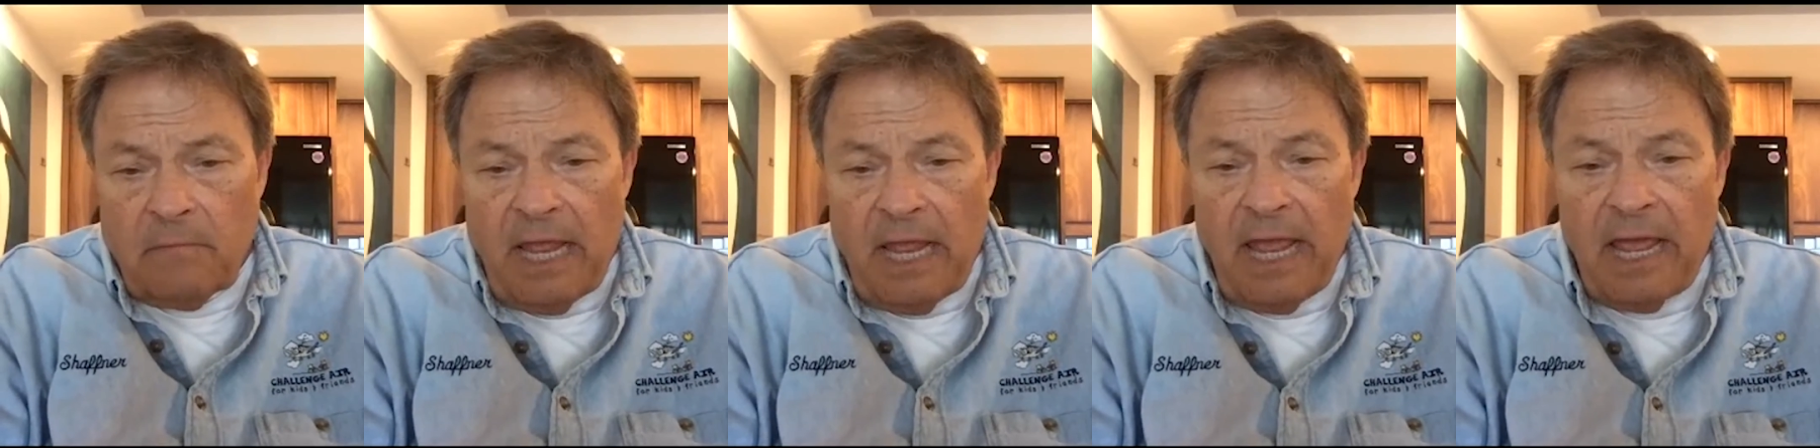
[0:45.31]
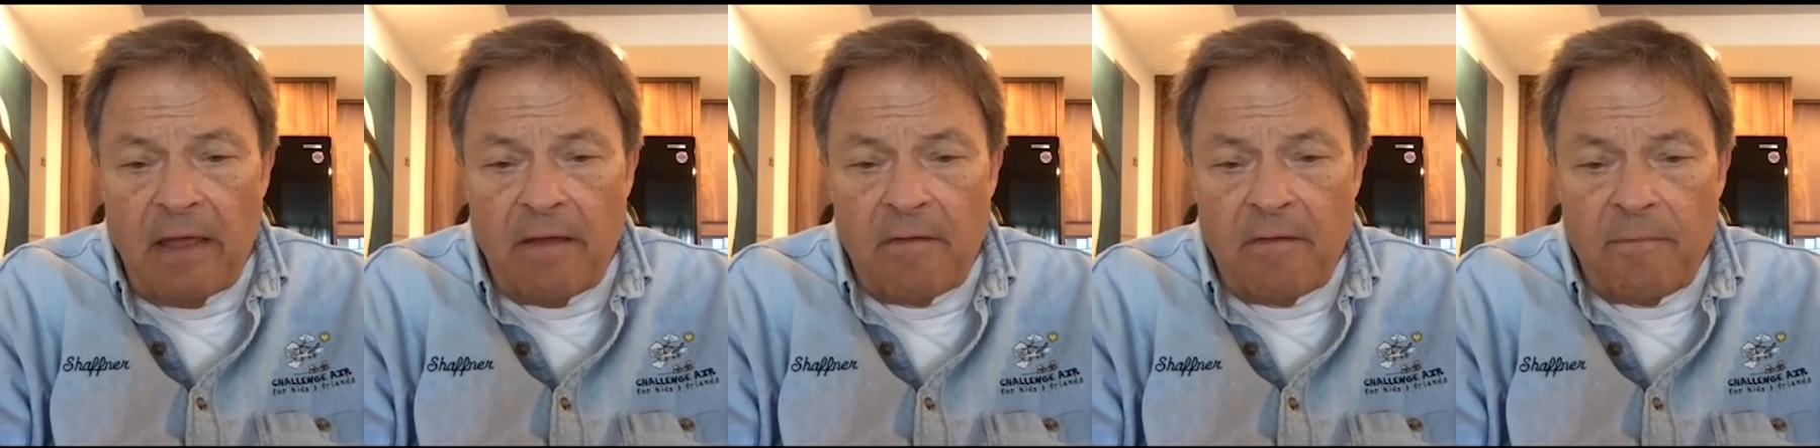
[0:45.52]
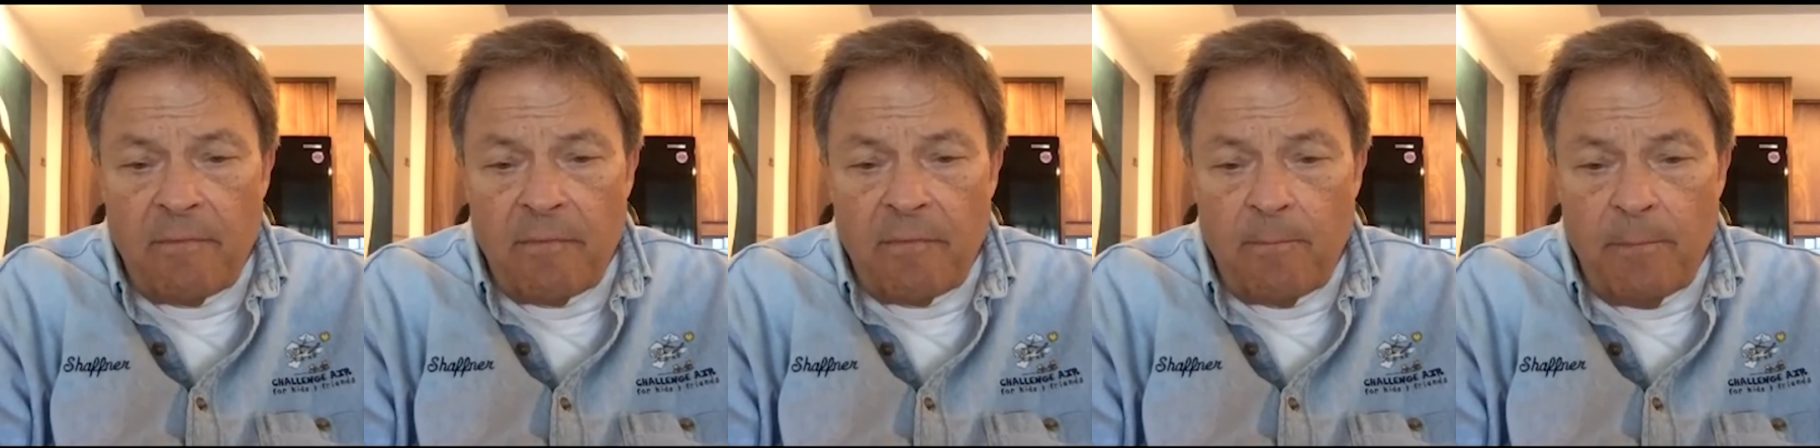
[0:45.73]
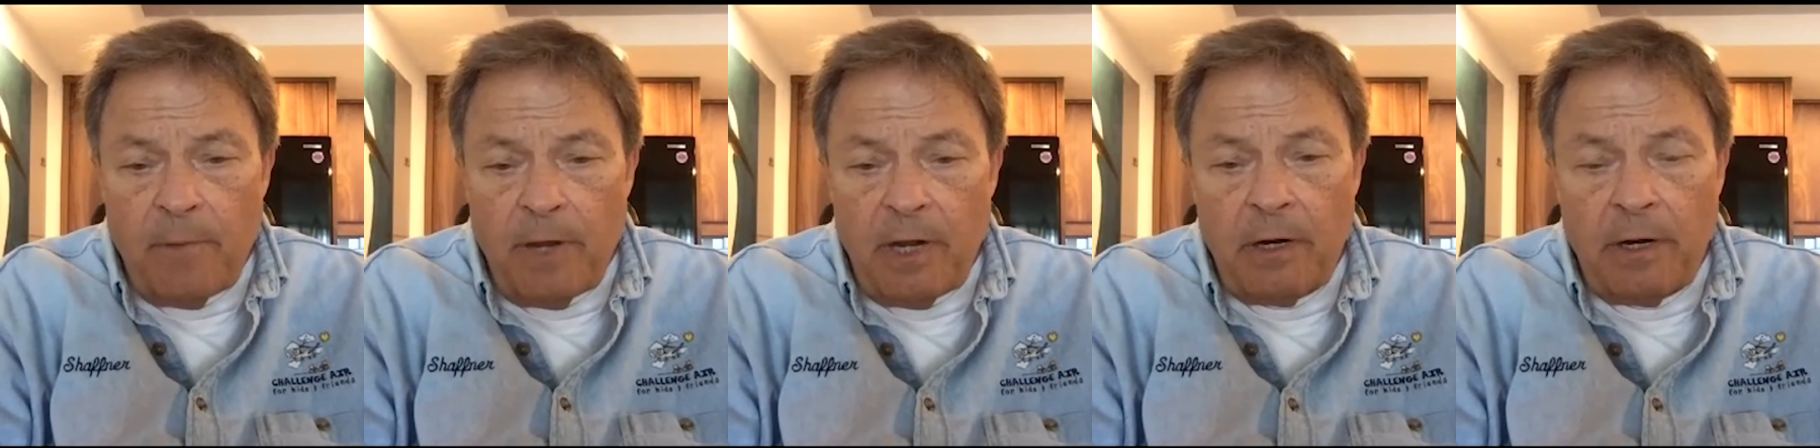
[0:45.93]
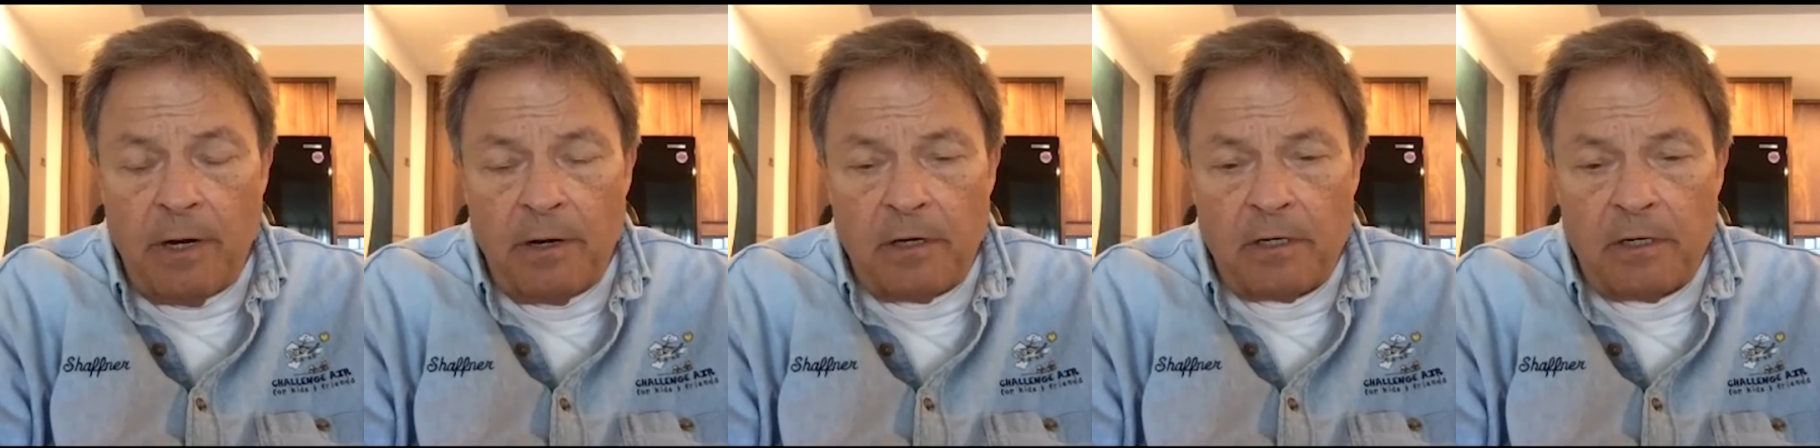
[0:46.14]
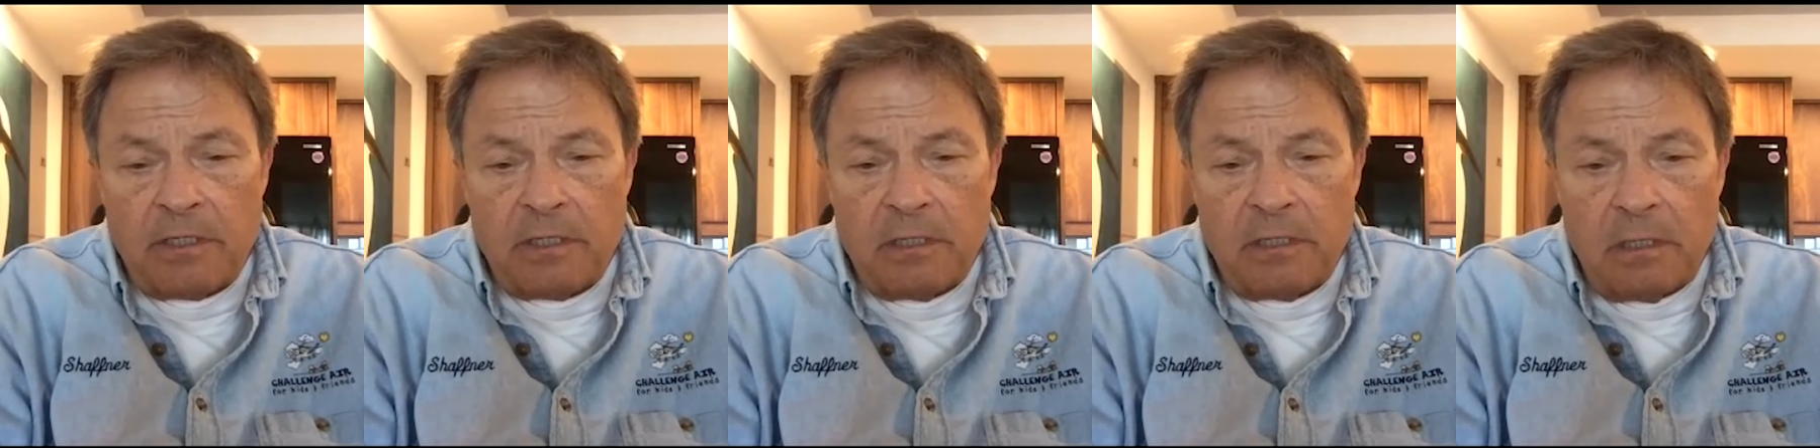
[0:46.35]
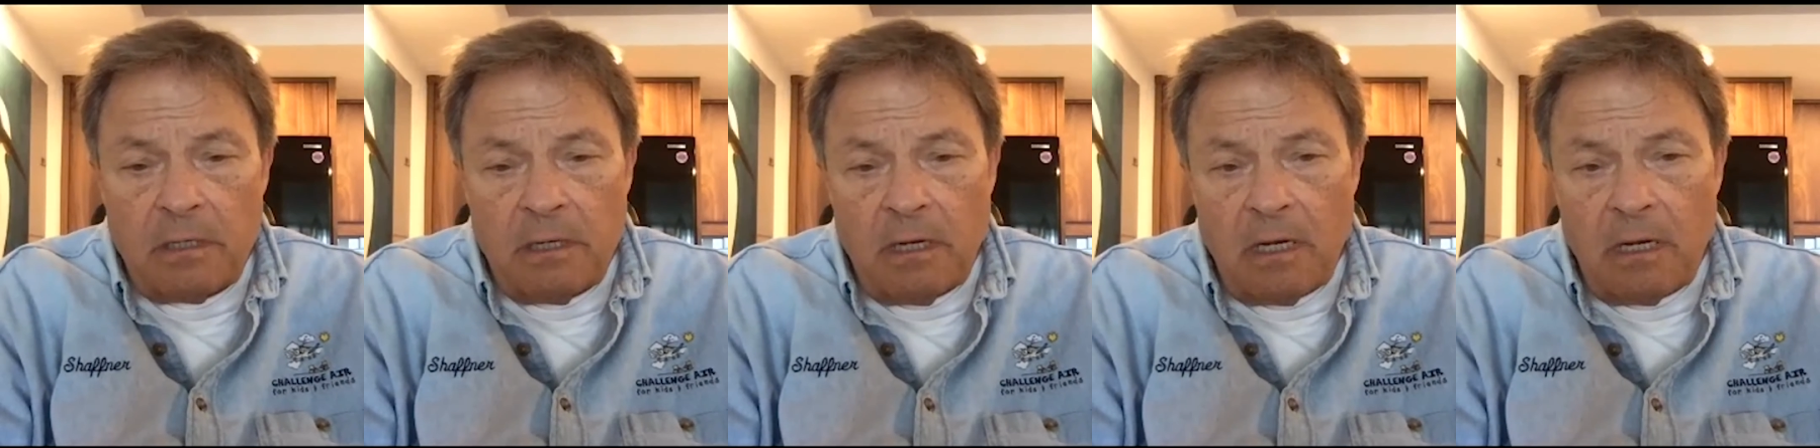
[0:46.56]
have barriers.